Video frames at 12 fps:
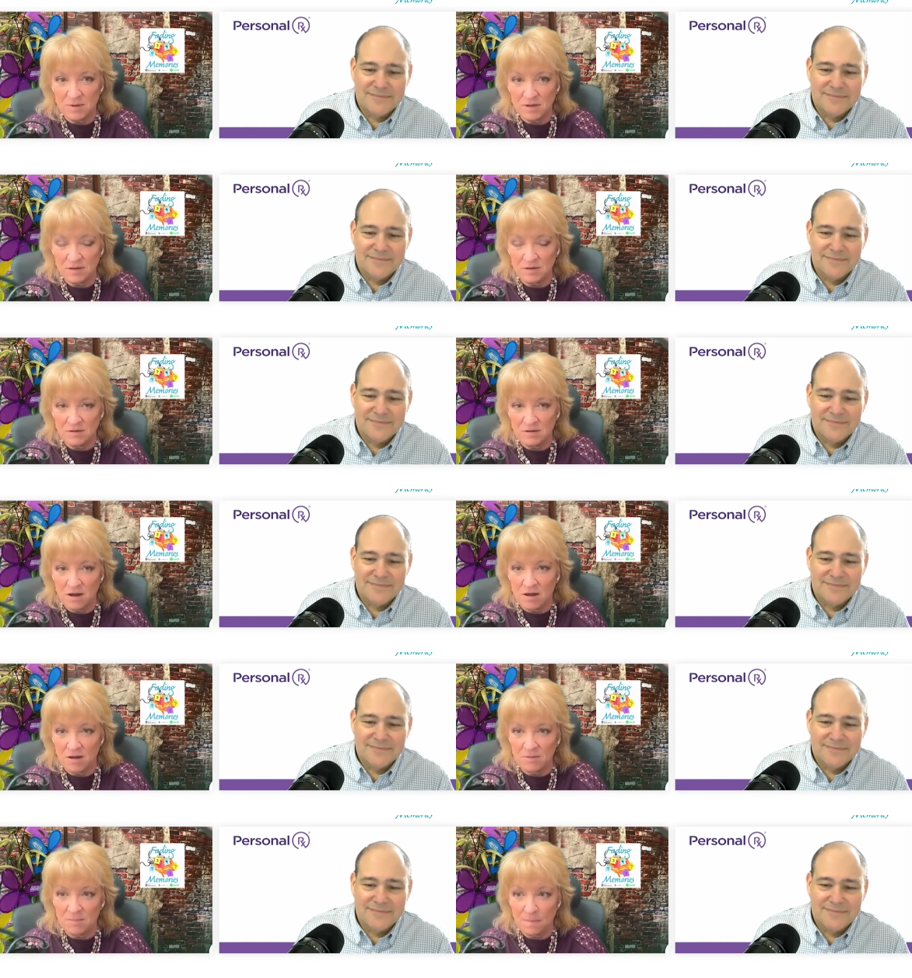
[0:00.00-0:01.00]
Speaker 1: but
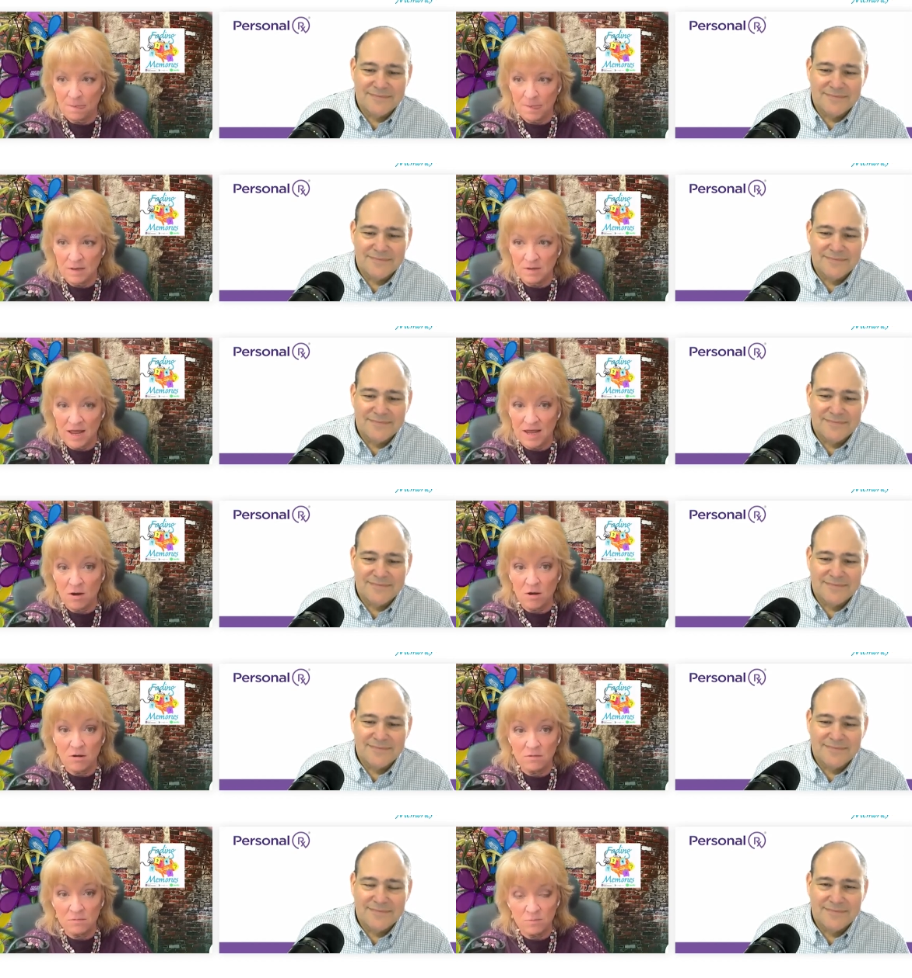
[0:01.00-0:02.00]
um, at
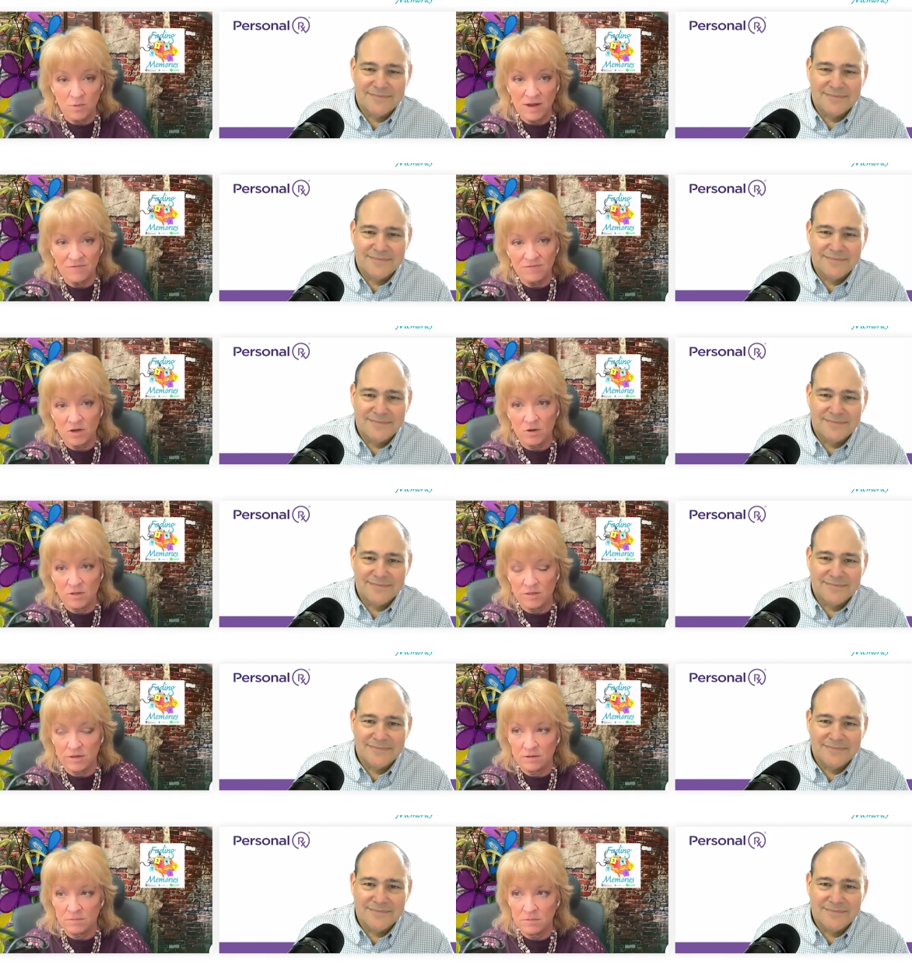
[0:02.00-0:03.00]
our, we have to go to
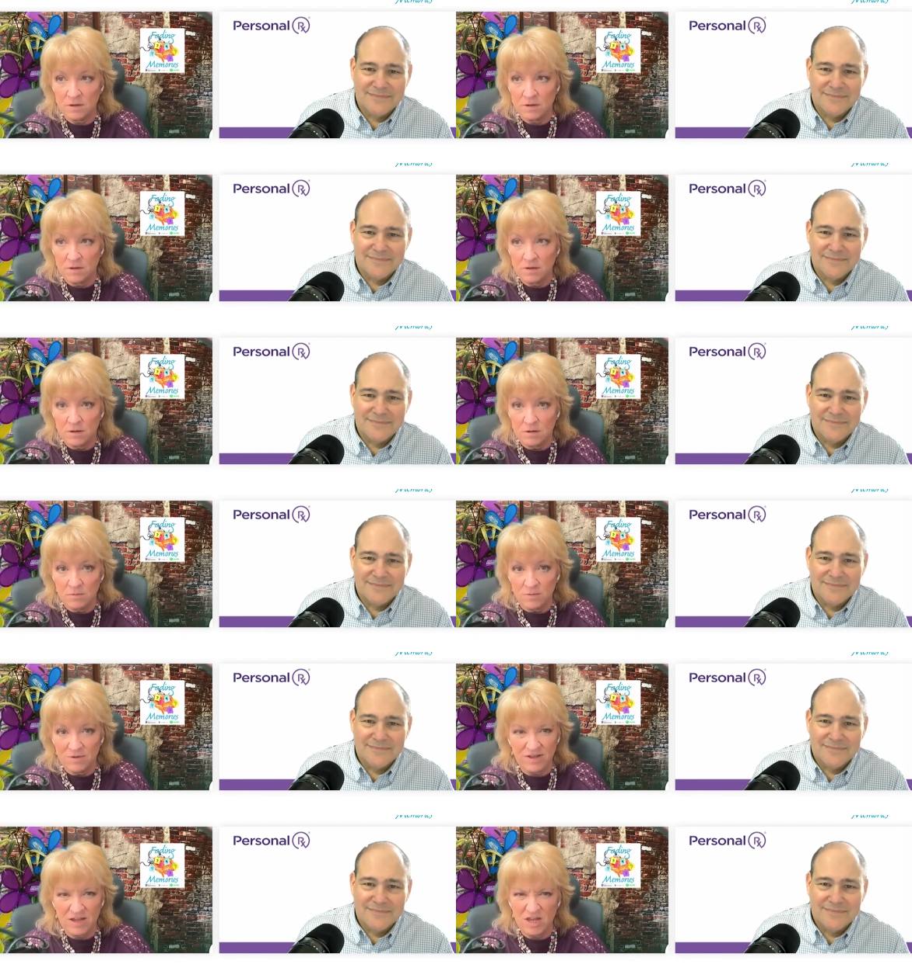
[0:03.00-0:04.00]
the,
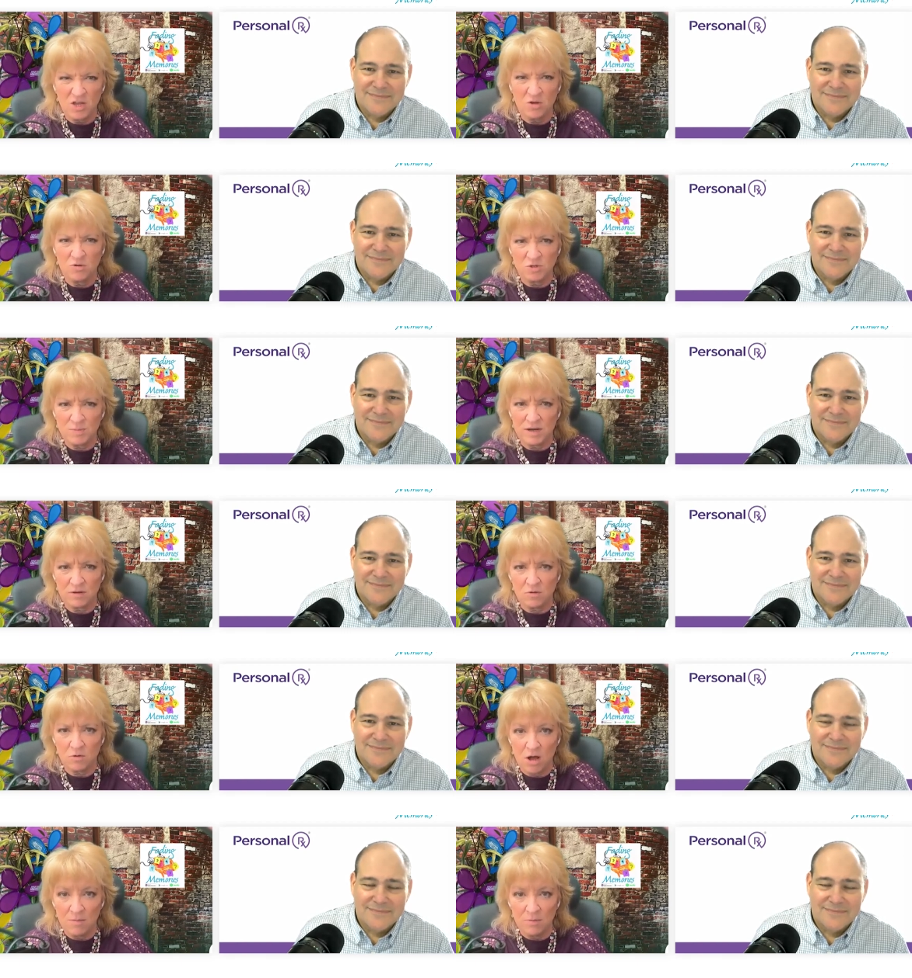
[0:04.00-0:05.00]
with like a huge
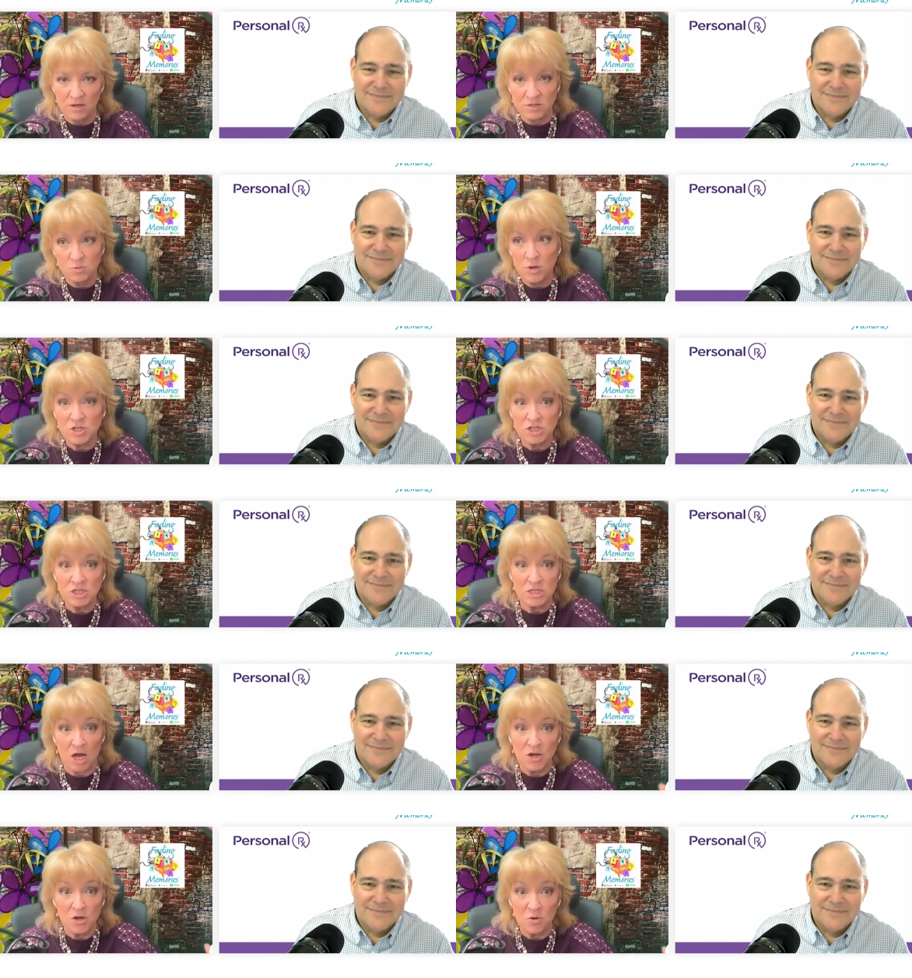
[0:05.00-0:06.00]
medical complex, which is
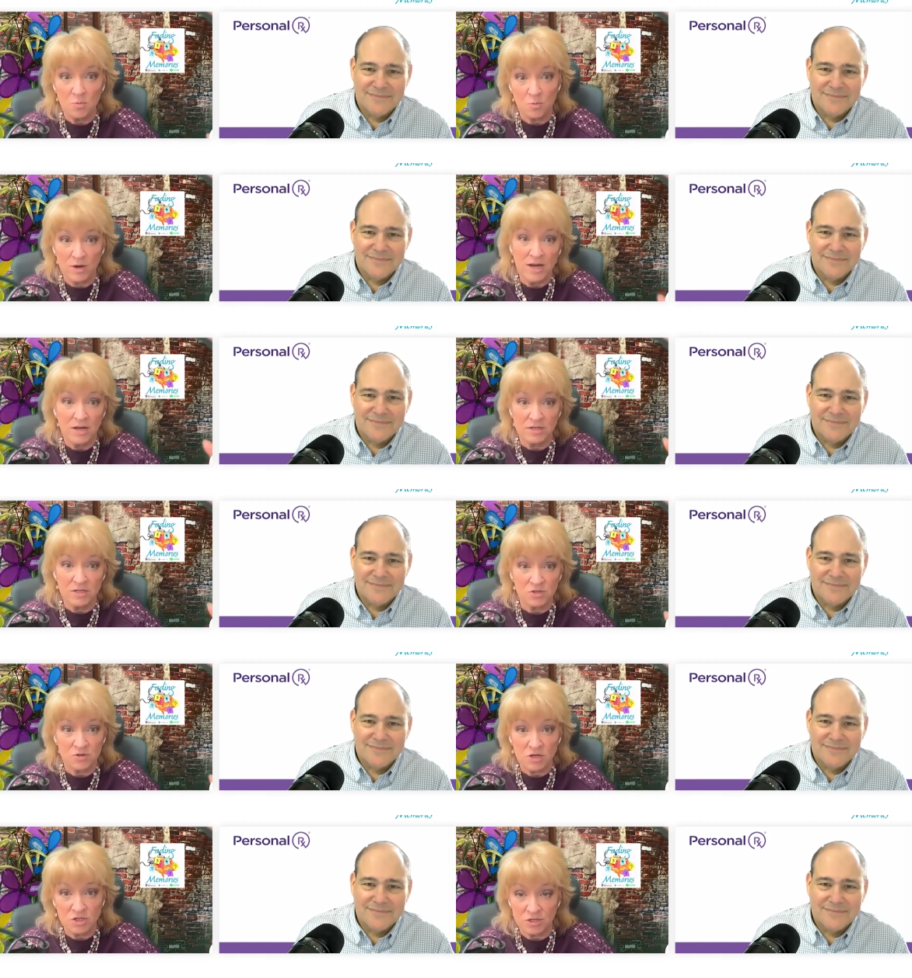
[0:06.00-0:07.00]
under
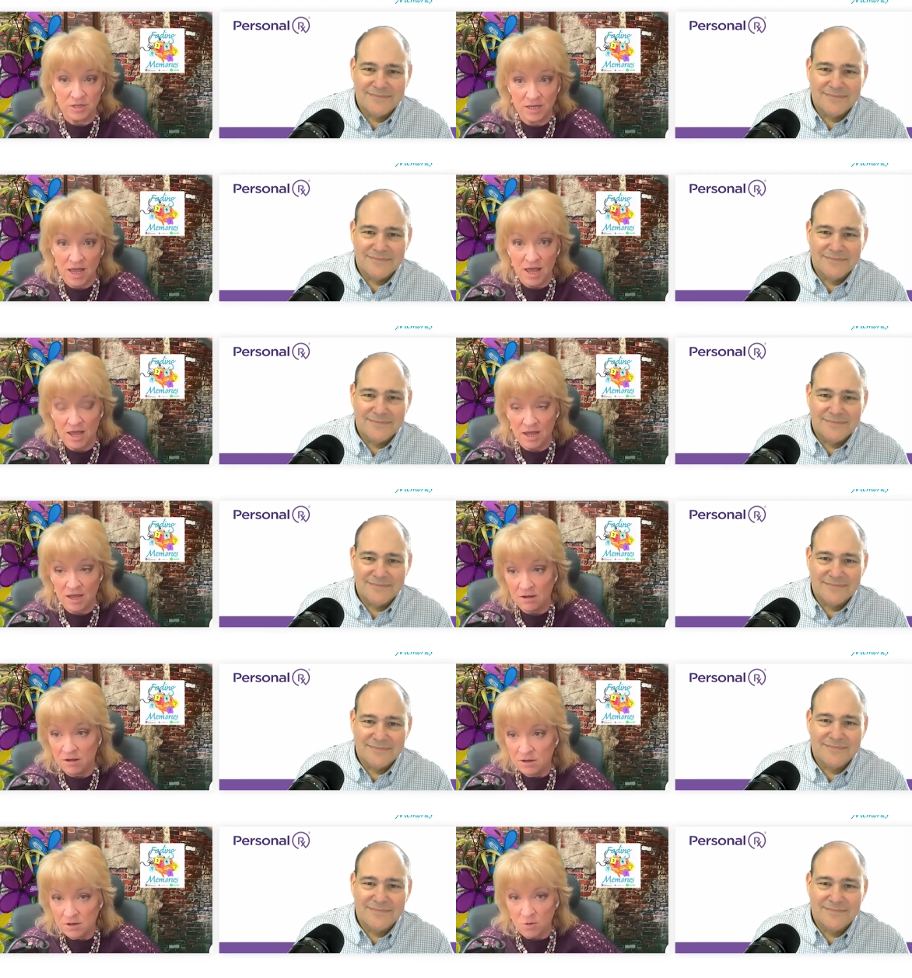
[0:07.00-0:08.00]
reconstruction. Yay.
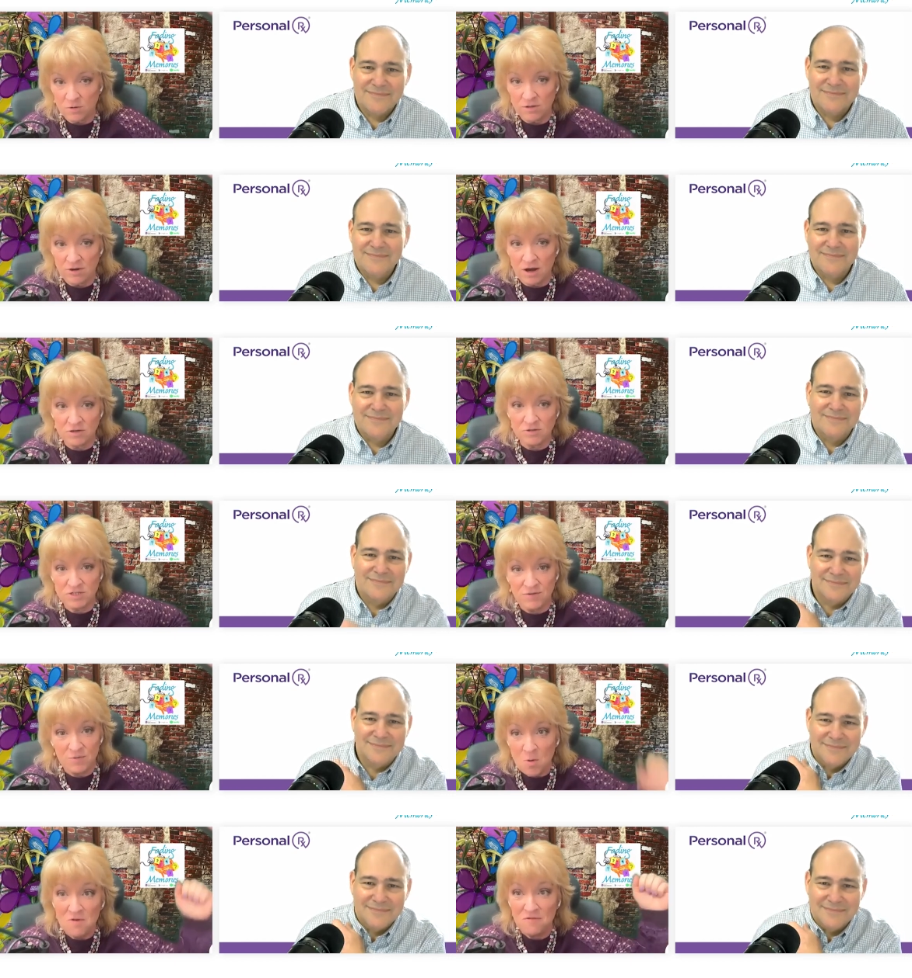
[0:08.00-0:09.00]
Going to the doctor is
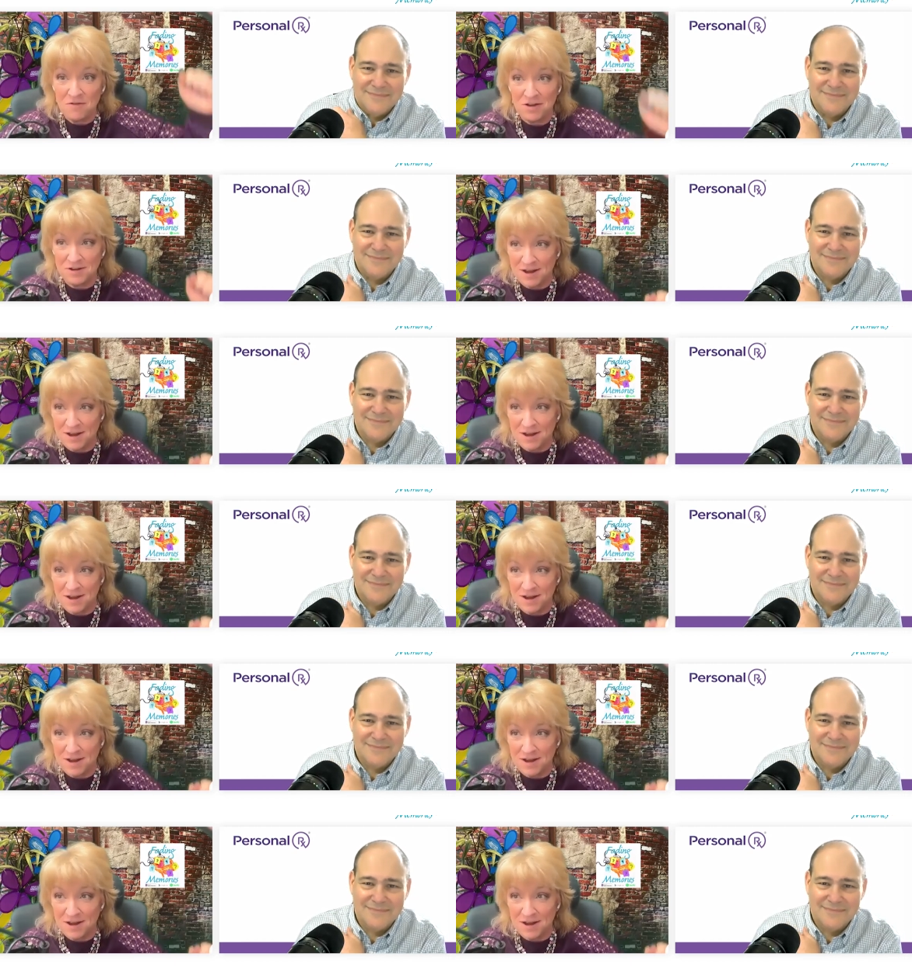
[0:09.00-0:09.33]
even more fun